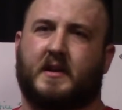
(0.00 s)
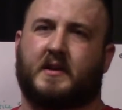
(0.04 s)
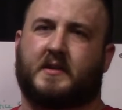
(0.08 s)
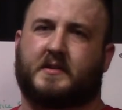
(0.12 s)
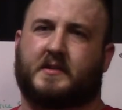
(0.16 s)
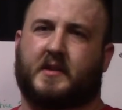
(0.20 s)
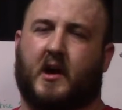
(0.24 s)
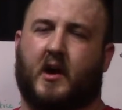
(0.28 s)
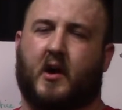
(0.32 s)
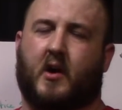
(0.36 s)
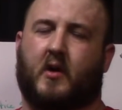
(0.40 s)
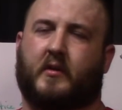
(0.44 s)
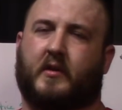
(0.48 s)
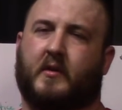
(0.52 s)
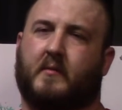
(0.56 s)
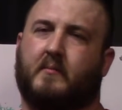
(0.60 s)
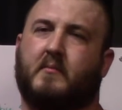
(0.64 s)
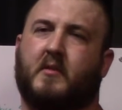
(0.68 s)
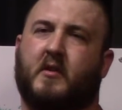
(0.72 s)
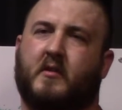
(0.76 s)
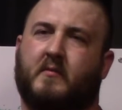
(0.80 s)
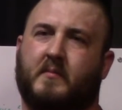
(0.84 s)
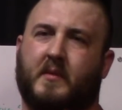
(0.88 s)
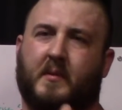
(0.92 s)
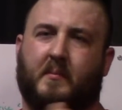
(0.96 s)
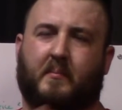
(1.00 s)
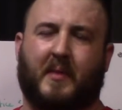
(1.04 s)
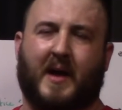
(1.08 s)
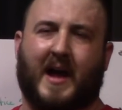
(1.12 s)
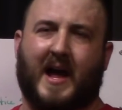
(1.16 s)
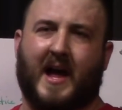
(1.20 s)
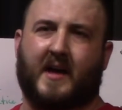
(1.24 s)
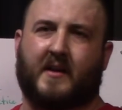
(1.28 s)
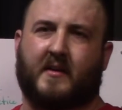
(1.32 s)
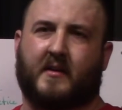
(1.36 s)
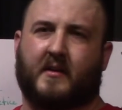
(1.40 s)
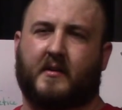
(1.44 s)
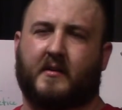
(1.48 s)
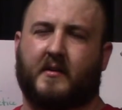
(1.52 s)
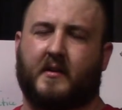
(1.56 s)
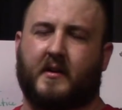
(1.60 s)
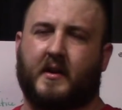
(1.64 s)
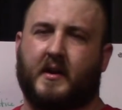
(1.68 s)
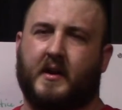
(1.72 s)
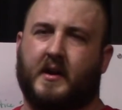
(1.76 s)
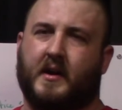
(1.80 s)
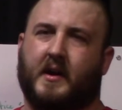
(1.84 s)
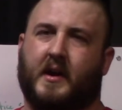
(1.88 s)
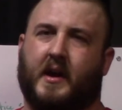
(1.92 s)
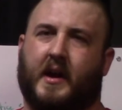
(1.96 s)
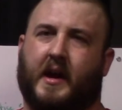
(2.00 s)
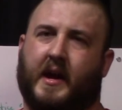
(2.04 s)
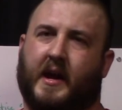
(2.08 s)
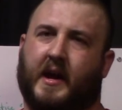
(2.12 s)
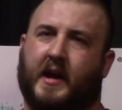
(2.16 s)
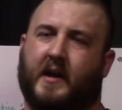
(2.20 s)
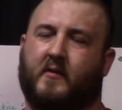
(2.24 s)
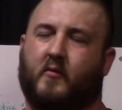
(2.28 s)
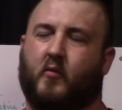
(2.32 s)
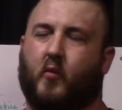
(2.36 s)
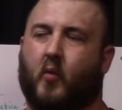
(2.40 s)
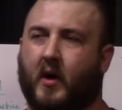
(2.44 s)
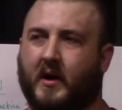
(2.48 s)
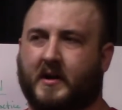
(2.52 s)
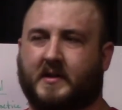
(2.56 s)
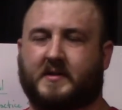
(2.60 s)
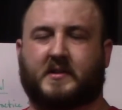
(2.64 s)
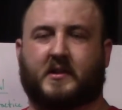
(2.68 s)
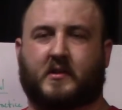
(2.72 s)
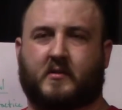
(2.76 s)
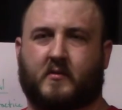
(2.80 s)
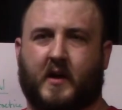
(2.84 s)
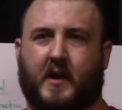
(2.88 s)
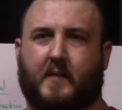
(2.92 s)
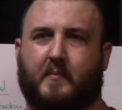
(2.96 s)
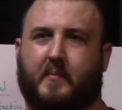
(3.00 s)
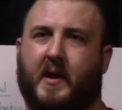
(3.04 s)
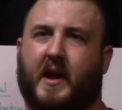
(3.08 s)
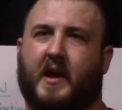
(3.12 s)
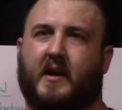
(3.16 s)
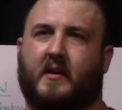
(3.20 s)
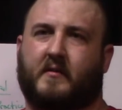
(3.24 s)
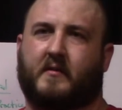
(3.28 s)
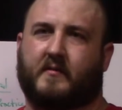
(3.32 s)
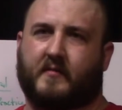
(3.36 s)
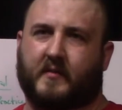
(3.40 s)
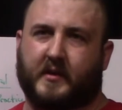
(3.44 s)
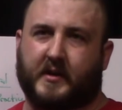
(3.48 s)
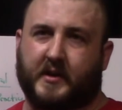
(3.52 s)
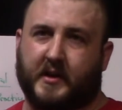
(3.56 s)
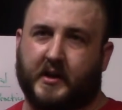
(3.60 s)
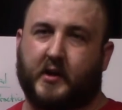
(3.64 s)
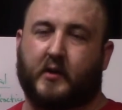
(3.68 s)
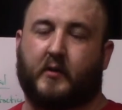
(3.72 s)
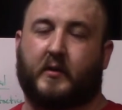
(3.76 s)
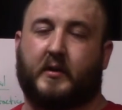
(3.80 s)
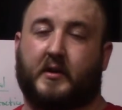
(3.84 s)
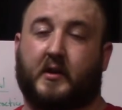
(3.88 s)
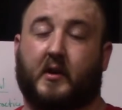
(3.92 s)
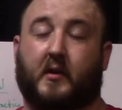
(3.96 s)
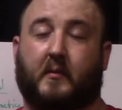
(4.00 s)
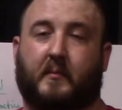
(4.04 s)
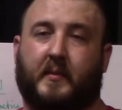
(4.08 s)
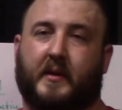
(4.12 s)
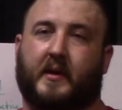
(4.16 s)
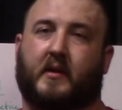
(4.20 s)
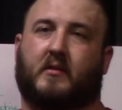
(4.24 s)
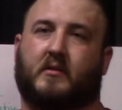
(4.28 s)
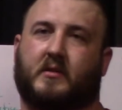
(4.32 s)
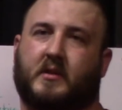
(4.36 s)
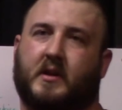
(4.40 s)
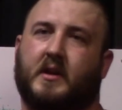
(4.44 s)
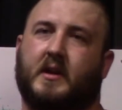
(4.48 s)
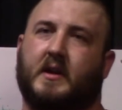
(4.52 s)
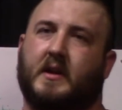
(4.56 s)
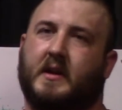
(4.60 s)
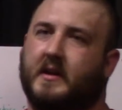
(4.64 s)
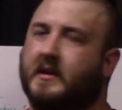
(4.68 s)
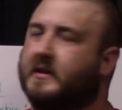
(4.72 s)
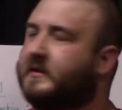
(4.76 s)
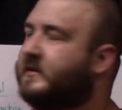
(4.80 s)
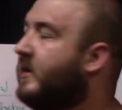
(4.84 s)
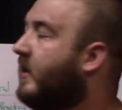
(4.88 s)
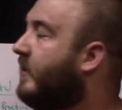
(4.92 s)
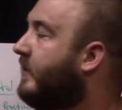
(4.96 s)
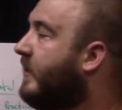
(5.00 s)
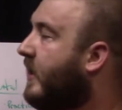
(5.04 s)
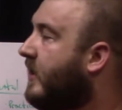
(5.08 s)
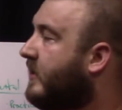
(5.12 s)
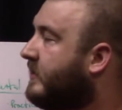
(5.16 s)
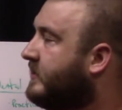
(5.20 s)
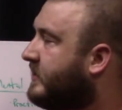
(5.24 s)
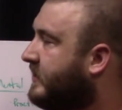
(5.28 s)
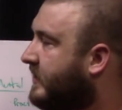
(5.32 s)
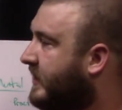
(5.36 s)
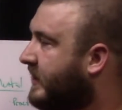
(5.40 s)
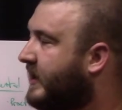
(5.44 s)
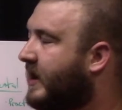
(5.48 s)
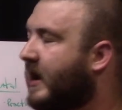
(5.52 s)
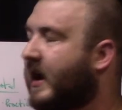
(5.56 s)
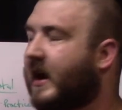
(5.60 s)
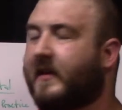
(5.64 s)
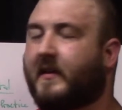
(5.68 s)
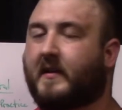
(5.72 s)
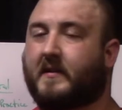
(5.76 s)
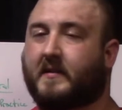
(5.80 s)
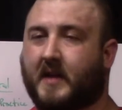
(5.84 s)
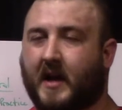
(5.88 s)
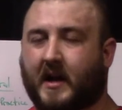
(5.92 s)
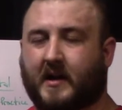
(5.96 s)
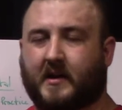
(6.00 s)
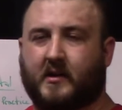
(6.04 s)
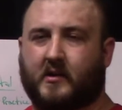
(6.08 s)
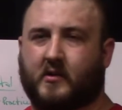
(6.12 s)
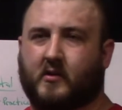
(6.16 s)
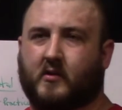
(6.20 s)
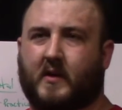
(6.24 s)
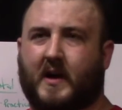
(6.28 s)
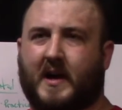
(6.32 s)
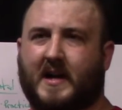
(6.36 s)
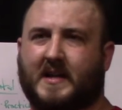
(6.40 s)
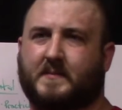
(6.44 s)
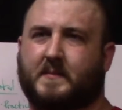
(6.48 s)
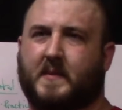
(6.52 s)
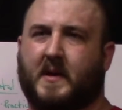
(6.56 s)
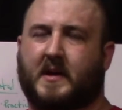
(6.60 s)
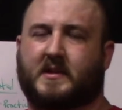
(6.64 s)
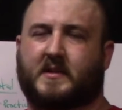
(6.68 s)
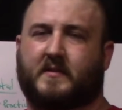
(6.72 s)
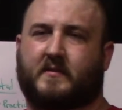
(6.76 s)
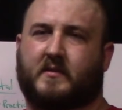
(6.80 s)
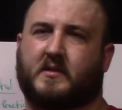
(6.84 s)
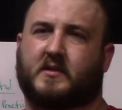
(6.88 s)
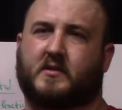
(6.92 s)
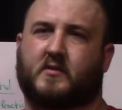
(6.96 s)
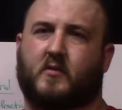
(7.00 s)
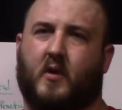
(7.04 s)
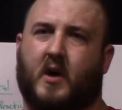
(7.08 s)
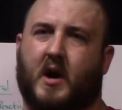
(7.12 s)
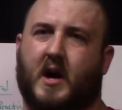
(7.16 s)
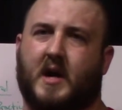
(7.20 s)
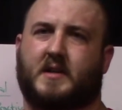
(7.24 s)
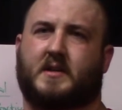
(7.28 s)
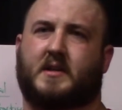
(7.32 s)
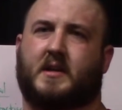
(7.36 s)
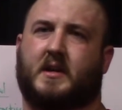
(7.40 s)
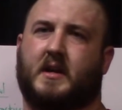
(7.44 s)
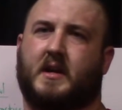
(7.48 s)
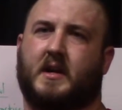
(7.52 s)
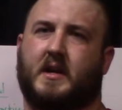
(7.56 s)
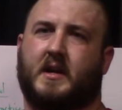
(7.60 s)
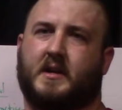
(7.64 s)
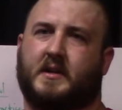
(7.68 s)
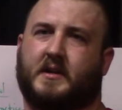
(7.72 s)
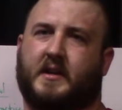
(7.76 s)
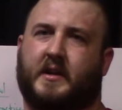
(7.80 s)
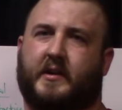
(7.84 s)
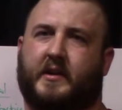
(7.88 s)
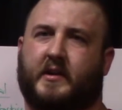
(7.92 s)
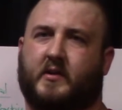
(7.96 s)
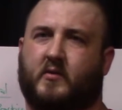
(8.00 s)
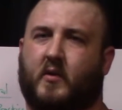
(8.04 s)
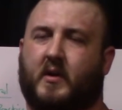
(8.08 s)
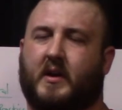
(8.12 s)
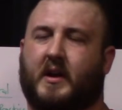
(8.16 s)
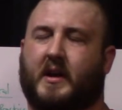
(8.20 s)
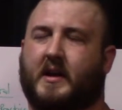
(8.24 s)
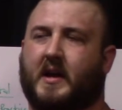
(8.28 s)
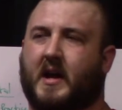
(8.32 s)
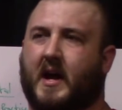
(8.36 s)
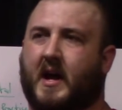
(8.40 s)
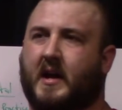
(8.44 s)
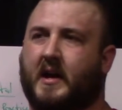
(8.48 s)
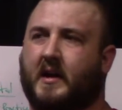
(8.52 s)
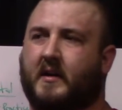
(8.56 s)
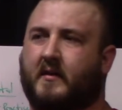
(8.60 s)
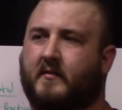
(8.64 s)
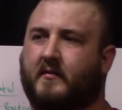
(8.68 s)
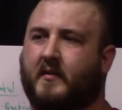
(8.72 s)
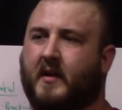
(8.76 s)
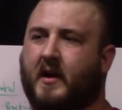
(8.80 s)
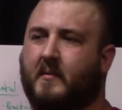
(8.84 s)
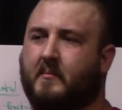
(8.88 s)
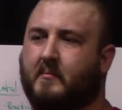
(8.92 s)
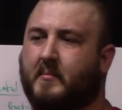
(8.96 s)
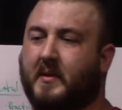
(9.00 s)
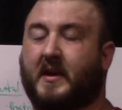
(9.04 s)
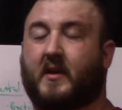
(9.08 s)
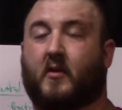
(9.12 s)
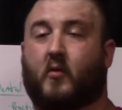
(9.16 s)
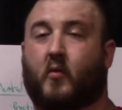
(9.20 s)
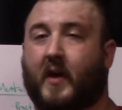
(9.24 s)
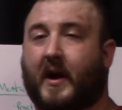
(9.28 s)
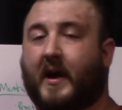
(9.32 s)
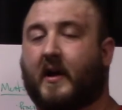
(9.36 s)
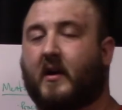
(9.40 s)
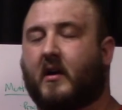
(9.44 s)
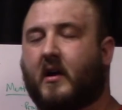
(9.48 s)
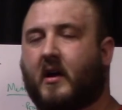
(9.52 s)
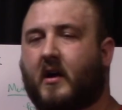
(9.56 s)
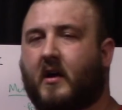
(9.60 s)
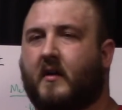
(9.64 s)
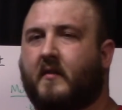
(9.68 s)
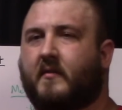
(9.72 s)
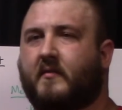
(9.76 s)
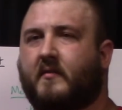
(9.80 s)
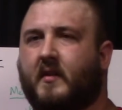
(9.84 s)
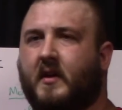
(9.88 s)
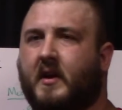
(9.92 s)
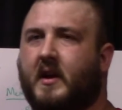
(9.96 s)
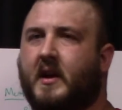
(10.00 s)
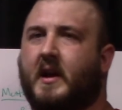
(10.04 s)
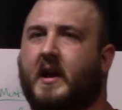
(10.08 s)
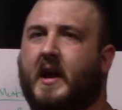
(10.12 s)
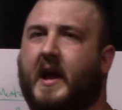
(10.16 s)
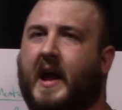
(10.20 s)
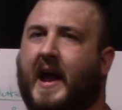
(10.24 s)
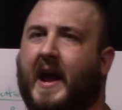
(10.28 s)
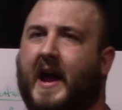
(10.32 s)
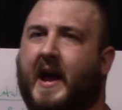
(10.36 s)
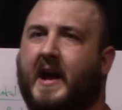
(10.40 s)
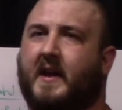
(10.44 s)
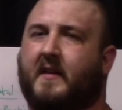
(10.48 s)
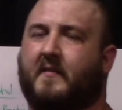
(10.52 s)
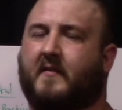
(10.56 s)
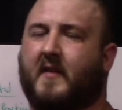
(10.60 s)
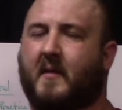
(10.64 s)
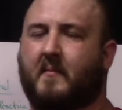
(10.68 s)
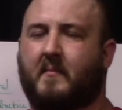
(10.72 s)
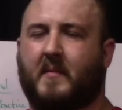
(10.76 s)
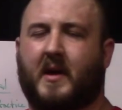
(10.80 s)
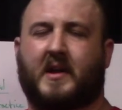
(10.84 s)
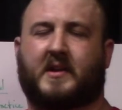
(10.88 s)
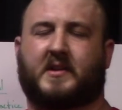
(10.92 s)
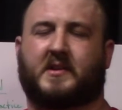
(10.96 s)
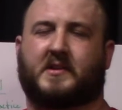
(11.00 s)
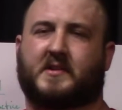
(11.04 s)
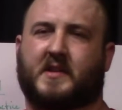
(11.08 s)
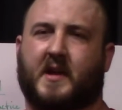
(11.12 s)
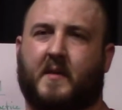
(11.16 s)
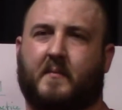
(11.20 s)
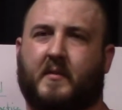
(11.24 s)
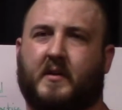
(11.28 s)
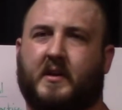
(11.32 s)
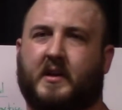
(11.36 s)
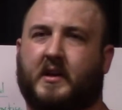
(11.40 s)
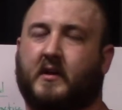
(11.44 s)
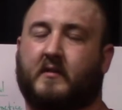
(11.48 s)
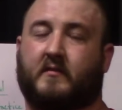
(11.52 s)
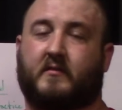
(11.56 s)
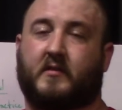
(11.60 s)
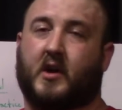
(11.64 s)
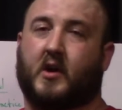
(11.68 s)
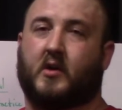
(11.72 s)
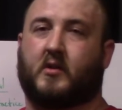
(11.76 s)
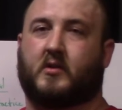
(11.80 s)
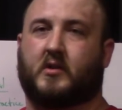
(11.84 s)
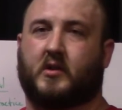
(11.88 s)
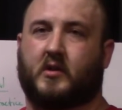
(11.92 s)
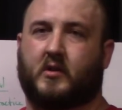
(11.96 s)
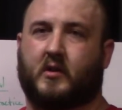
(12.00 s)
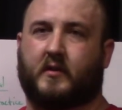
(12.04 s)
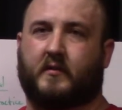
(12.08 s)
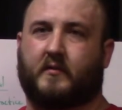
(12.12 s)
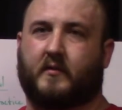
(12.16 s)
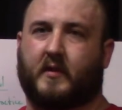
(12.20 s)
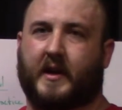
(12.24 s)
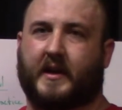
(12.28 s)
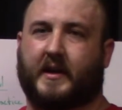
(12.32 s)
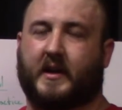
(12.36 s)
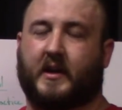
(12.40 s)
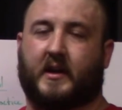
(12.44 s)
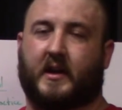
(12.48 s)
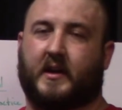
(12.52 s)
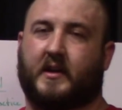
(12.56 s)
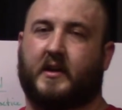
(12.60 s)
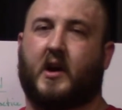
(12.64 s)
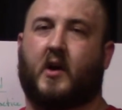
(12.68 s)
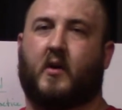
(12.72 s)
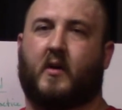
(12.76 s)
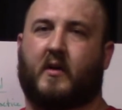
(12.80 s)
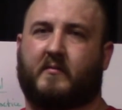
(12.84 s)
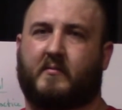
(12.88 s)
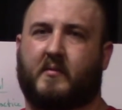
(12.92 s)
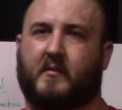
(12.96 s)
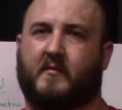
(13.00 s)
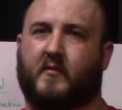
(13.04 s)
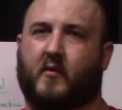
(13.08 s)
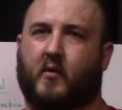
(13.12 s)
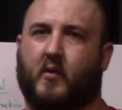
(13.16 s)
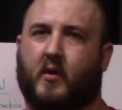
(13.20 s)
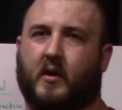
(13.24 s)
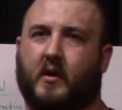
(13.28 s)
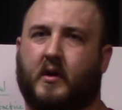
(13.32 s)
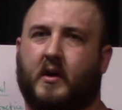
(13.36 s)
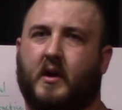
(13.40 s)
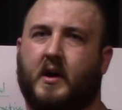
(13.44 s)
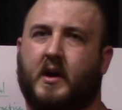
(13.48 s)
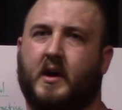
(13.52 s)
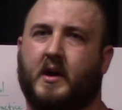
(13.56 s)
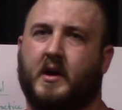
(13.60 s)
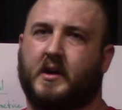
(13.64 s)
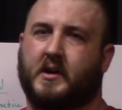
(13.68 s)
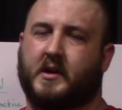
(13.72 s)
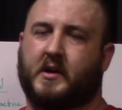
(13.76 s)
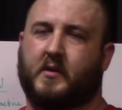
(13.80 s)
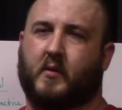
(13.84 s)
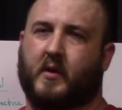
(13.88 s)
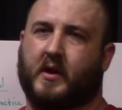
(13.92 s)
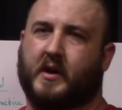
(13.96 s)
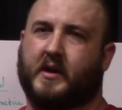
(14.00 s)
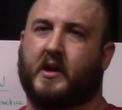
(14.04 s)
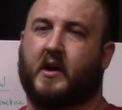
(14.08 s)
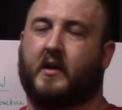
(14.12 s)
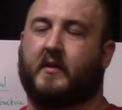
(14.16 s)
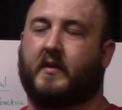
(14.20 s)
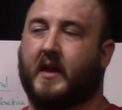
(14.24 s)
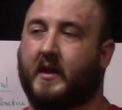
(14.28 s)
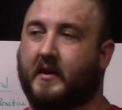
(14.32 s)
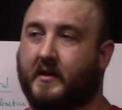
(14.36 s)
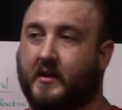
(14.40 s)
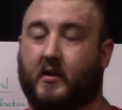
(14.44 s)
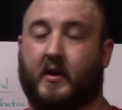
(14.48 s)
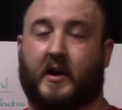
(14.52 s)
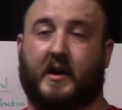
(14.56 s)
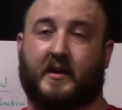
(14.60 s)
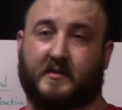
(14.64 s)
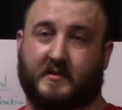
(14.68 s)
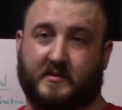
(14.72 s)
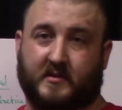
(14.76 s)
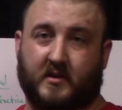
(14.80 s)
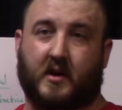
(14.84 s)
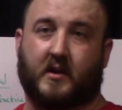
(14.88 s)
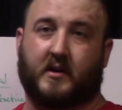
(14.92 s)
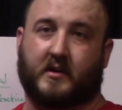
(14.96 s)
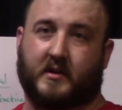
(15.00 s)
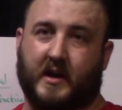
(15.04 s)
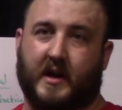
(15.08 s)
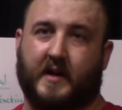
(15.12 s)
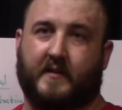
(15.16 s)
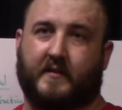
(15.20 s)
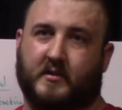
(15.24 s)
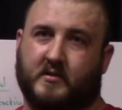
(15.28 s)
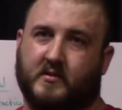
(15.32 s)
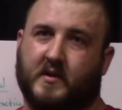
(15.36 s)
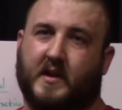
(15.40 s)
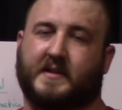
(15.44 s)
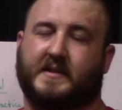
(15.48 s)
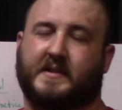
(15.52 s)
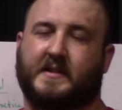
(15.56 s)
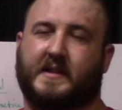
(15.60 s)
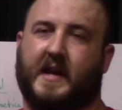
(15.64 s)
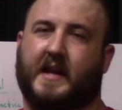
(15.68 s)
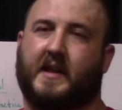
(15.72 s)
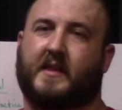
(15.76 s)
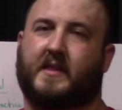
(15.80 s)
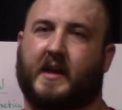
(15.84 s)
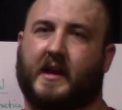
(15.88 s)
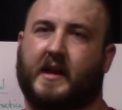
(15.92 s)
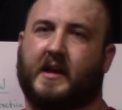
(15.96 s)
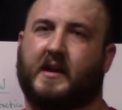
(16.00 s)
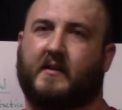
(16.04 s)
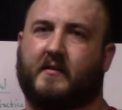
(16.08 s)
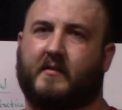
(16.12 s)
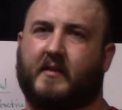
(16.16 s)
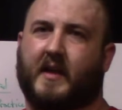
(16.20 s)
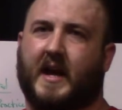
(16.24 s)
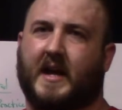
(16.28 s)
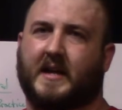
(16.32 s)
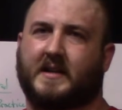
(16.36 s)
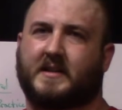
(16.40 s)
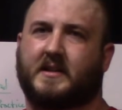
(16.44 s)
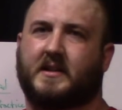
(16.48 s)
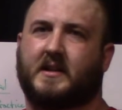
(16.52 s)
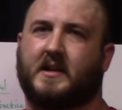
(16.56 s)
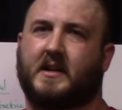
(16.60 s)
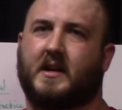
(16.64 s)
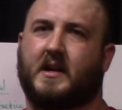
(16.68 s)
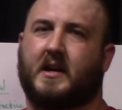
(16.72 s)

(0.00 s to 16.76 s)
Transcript: So the movement pattern and what is the correct pattern for you and your build. So those are the kind of the technical aspects of a squat that you'd want to kind of be aware of. And if I mention something that you have no clue, like you didn't know of before, you want to go ahead and start kind of addressing that, thinking of that.